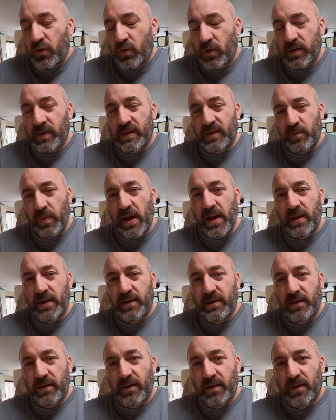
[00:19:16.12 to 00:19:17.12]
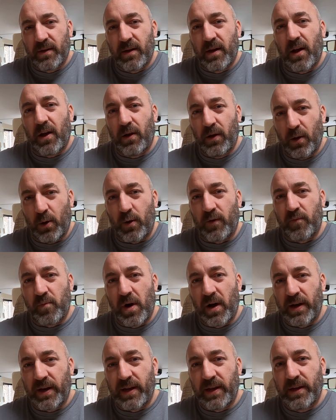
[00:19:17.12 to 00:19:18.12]
you can spend a lot of
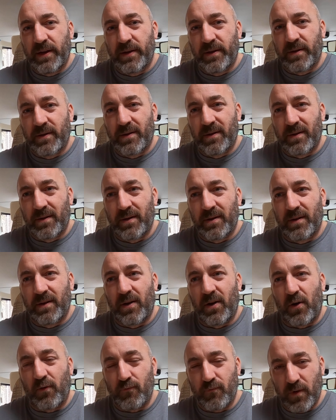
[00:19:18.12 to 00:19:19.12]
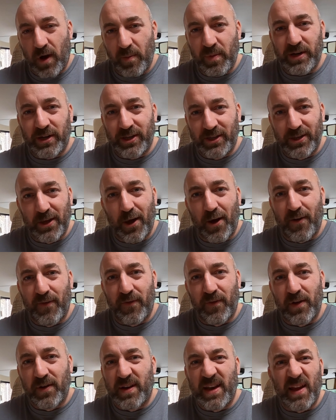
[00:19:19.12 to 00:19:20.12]
money on rubbish
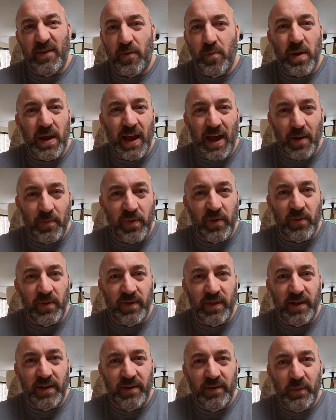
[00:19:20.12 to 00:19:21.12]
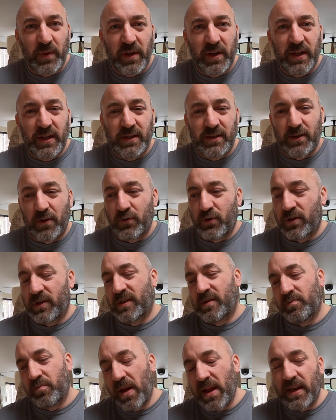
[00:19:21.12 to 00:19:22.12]
stuff and never be happy with it. So
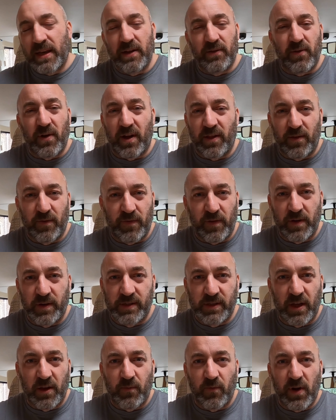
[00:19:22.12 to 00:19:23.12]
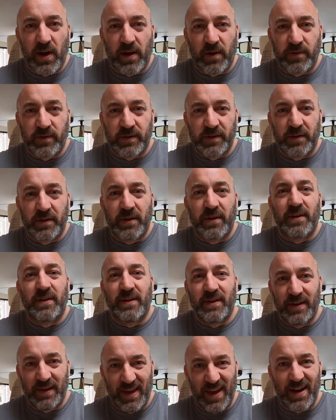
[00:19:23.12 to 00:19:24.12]
just spend it right the first time round,
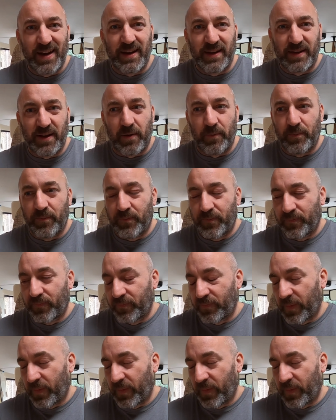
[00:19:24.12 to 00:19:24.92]
get it done.